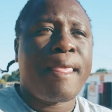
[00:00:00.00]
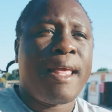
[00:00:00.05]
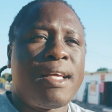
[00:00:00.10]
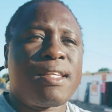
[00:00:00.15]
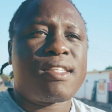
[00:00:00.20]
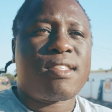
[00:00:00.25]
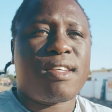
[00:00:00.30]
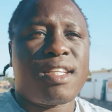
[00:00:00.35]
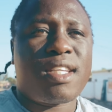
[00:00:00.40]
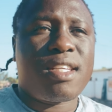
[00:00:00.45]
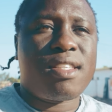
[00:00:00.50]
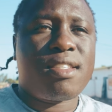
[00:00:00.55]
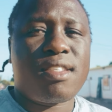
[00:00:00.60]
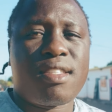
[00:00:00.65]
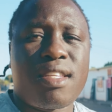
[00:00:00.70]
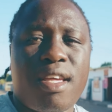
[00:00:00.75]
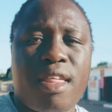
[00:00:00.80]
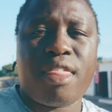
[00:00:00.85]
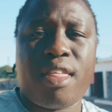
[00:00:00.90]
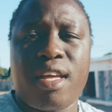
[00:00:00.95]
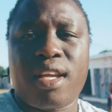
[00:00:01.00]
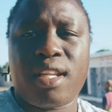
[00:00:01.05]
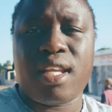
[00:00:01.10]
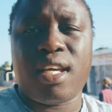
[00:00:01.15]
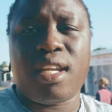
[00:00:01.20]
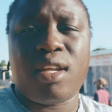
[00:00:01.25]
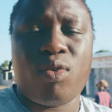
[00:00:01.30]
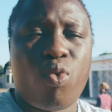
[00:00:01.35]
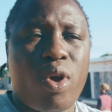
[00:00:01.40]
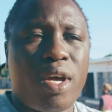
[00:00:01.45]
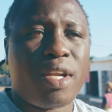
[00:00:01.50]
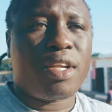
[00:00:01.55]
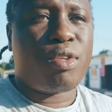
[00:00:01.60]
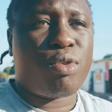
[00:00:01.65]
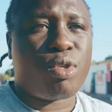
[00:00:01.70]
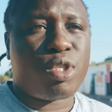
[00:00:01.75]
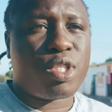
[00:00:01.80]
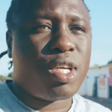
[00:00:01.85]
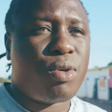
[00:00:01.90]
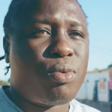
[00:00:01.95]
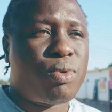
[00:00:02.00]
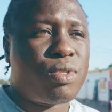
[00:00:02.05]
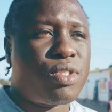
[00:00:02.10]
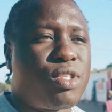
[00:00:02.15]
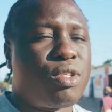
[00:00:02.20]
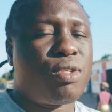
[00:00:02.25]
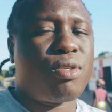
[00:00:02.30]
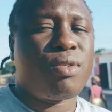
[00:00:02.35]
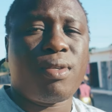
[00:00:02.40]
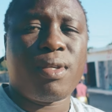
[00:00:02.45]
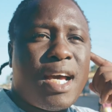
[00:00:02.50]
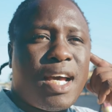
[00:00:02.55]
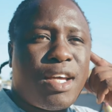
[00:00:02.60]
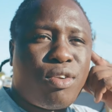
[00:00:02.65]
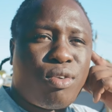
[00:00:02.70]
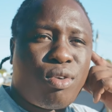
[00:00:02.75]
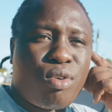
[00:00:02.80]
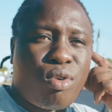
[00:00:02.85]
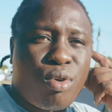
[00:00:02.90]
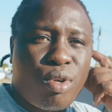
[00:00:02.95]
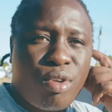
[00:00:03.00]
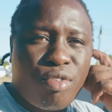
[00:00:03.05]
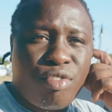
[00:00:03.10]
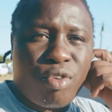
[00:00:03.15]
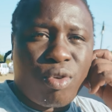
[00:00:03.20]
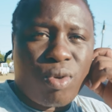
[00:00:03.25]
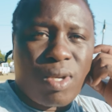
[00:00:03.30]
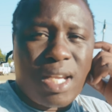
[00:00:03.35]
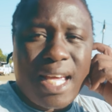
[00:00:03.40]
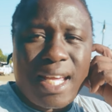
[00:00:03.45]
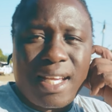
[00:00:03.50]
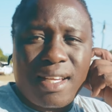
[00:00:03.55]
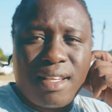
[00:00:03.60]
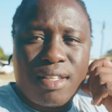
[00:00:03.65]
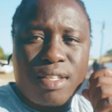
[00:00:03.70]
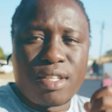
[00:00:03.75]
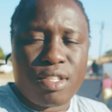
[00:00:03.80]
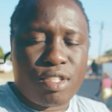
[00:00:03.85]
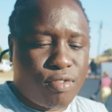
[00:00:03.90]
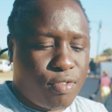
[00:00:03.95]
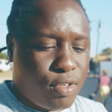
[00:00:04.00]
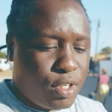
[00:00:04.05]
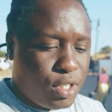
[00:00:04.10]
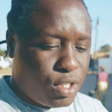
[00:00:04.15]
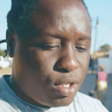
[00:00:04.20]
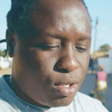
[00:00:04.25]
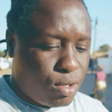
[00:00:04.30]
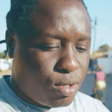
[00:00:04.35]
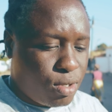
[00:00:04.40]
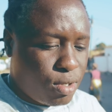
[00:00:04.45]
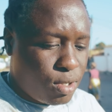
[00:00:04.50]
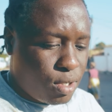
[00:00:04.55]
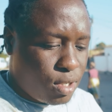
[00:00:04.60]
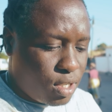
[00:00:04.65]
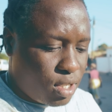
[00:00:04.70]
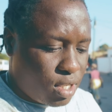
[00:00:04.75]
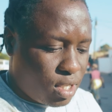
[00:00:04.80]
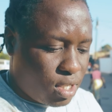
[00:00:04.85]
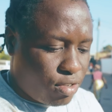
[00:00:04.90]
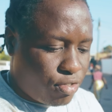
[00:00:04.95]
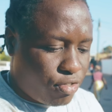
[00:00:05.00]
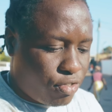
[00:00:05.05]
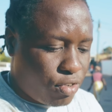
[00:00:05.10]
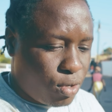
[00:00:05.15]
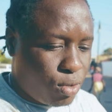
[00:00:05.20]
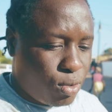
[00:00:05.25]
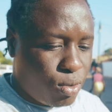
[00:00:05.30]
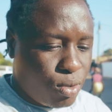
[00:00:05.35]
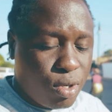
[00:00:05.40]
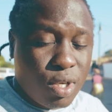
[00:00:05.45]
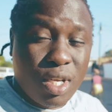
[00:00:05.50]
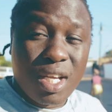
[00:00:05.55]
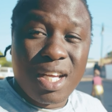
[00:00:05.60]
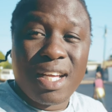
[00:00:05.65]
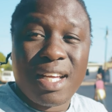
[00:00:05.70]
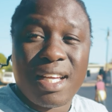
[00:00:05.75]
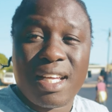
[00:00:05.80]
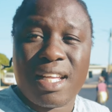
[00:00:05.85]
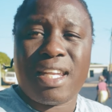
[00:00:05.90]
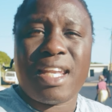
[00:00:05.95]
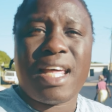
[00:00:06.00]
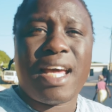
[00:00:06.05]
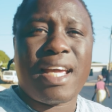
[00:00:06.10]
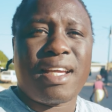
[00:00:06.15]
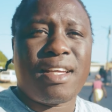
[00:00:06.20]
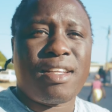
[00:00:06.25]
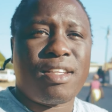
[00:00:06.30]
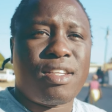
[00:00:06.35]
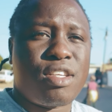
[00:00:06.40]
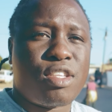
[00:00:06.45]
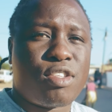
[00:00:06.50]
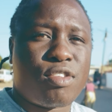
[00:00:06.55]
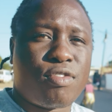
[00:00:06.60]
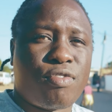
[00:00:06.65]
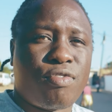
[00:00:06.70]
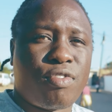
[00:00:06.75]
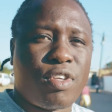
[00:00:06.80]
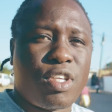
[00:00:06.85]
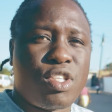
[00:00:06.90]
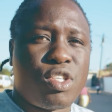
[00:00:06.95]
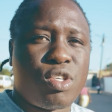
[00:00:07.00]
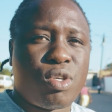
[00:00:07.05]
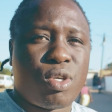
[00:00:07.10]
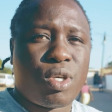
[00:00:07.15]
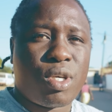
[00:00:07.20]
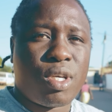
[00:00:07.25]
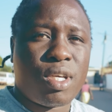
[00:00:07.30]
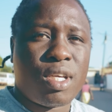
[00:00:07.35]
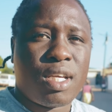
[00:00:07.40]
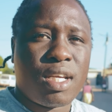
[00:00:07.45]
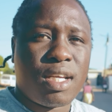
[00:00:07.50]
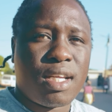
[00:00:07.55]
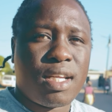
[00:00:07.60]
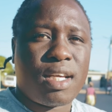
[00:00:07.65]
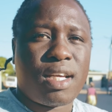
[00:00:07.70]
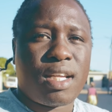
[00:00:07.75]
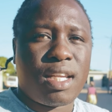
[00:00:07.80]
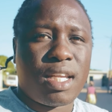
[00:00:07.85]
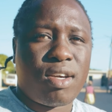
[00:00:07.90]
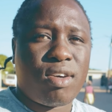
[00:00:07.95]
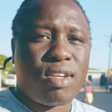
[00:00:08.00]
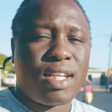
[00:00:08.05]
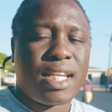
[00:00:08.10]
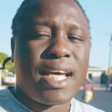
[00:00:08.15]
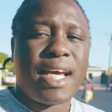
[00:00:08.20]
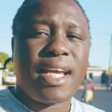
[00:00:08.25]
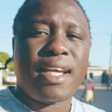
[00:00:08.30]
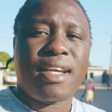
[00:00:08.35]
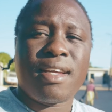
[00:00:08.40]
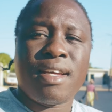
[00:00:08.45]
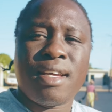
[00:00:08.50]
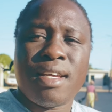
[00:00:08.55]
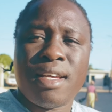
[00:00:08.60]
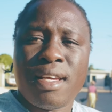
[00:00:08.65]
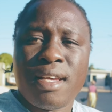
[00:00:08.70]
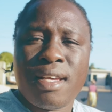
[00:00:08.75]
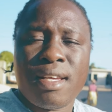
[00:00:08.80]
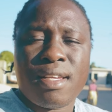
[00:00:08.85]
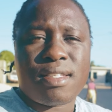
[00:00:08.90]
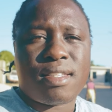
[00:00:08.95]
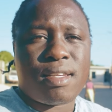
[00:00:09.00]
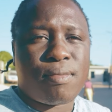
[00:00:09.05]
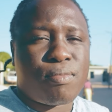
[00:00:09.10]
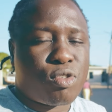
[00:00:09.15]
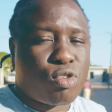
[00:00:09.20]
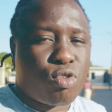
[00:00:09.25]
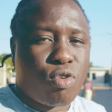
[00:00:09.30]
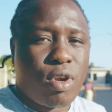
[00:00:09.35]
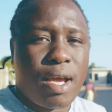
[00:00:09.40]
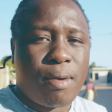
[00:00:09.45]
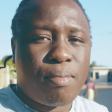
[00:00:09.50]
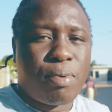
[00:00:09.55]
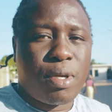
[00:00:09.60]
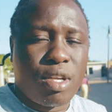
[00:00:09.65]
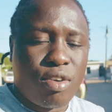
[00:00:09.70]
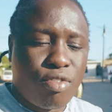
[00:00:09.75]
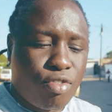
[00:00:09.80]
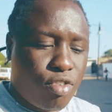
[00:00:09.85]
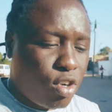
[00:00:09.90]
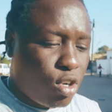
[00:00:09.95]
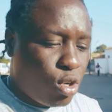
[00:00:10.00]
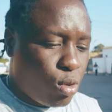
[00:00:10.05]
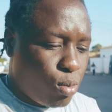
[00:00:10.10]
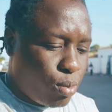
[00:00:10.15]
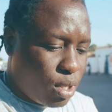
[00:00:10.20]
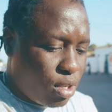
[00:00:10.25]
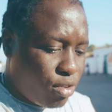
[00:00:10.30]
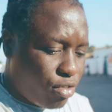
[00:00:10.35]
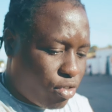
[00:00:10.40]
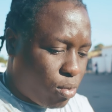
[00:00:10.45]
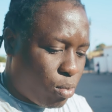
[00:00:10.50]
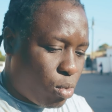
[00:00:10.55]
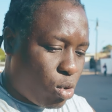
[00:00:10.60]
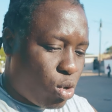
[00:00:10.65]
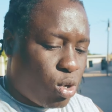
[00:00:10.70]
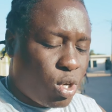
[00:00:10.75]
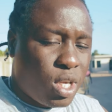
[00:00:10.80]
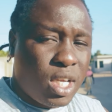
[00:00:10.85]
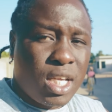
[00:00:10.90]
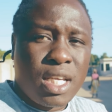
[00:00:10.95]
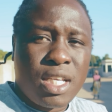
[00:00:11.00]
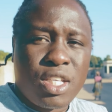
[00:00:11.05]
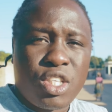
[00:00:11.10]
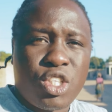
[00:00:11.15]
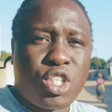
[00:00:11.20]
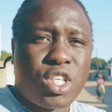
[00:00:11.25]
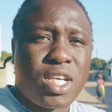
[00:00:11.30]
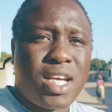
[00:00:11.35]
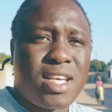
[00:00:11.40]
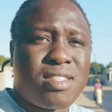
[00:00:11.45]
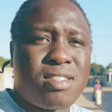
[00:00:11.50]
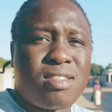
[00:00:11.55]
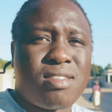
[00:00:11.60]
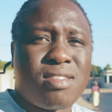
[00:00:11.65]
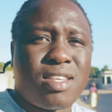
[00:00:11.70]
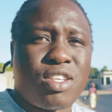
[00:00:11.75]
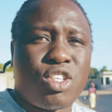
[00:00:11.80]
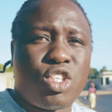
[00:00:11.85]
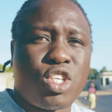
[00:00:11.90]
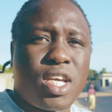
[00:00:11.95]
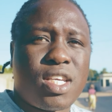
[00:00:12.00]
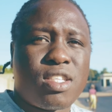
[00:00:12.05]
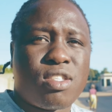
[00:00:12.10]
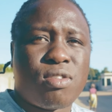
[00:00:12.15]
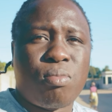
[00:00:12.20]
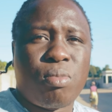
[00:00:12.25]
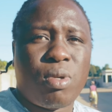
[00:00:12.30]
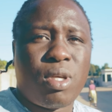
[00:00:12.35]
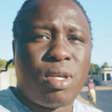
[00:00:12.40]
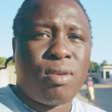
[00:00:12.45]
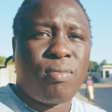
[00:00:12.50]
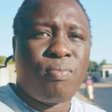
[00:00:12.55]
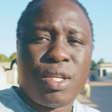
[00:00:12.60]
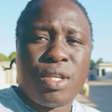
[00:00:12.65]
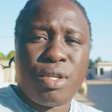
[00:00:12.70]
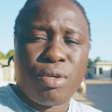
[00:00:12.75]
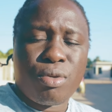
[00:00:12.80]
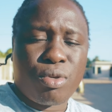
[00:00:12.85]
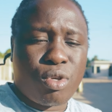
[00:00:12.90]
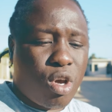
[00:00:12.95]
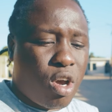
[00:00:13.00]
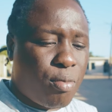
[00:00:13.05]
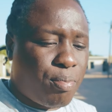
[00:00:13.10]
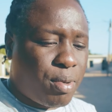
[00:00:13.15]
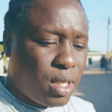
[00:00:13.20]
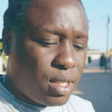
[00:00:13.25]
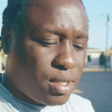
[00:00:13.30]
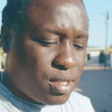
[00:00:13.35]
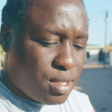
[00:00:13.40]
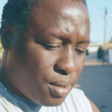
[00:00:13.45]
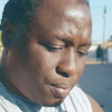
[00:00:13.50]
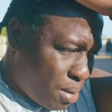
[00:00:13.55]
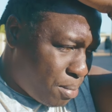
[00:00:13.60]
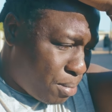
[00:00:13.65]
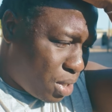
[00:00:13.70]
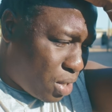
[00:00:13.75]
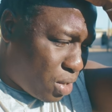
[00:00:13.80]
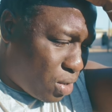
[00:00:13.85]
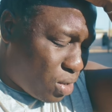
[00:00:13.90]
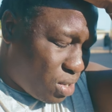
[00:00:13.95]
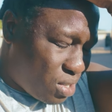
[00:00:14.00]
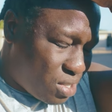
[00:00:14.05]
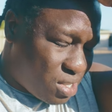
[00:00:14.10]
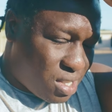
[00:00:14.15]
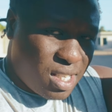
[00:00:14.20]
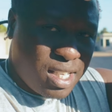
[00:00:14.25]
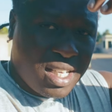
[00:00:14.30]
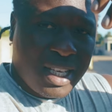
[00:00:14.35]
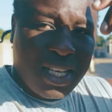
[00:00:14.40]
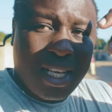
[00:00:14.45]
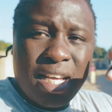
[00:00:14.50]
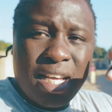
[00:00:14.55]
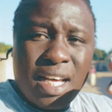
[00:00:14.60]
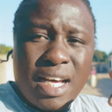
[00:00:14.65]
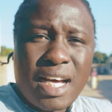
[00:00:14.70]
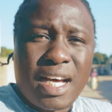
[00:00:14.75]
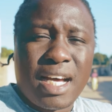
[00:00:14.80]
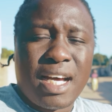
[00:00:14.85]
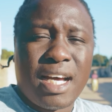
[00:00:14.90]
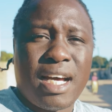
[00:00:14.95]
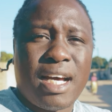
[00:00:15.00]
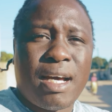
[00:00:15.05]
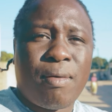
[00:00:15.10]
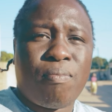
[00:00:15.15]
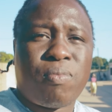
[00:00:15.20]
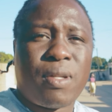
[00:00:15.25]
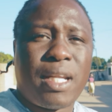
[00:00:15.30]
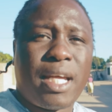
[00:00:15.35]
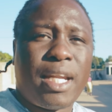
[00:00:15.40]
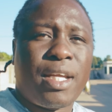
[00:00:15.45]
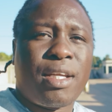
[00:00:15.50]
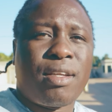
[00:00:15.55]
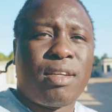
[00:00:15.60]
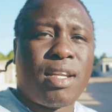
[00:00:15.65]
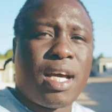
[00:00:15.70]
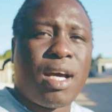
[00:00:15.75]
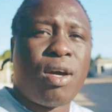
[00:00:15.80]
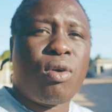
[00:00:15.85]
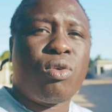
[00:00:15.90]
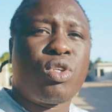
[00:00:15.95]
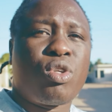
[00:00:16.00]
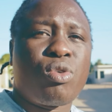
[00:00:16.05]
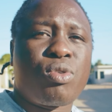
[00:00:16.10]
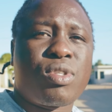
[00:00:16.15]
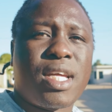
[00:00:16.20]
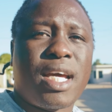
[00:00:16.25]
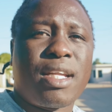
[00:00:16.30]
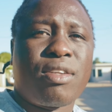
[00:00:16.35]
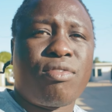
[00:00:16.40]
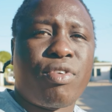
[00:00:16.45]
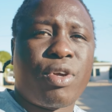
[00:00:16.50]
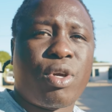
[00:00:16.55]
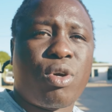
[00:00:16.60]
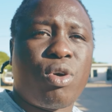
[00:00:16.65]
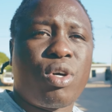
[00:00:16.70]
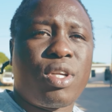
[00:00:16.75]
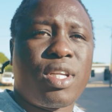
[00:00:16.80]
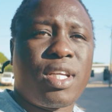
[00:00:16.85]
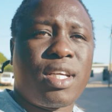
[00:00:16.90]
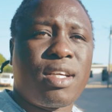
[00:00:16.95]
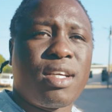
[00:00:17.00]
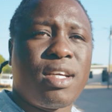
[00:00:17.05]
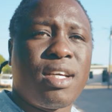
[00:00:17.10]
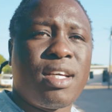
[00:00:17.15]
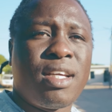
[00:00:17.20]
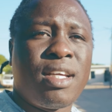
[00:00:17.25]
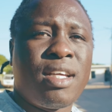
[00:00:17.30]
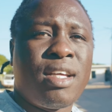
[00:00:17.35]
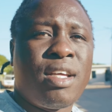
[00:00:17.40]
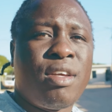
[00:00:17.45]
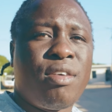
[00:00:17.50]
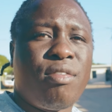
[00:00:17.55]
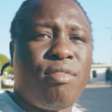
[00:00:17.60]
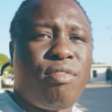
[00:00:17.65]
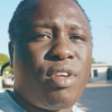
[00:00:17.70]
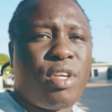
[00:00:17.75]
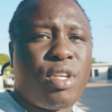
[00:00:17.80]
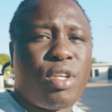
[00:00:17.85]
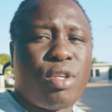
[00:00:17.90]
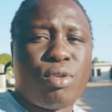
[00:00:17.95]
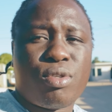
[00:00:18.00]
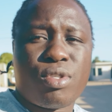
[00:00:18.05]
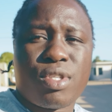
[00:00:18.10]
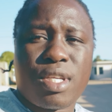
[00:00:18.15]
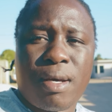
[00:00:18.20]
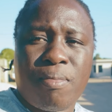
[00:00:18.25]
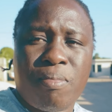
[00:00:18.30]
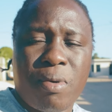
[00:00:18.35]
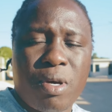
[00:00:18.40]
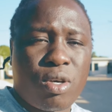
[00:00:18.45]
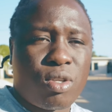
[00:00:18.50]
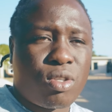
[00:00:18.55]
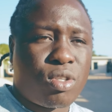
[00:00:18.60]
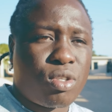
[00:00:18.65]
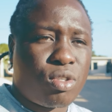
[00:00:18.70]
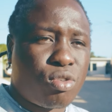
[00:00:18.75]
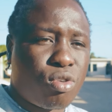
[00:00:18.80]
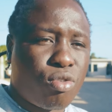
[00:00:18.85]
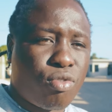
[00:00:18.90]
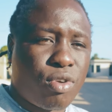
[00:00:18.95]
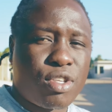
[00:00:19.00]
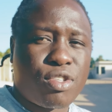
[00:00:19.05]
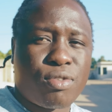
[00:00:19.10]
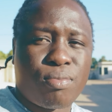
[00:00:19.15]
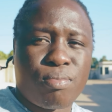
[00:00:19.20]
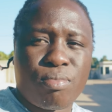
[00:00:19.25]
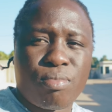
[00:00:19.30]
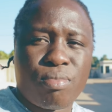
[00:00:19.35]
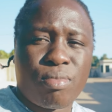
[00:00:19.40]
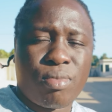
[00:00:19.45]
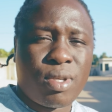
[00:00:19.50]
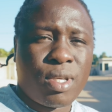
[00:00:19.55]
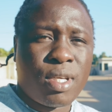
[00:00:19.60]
So this is the thing that I wanted to share with you. I don't know if you liked this video. If you liked this video, click on like, subscribe, and follow me for more, just to suggest me new topics, because I'm planning now to start recording videos about the tourism,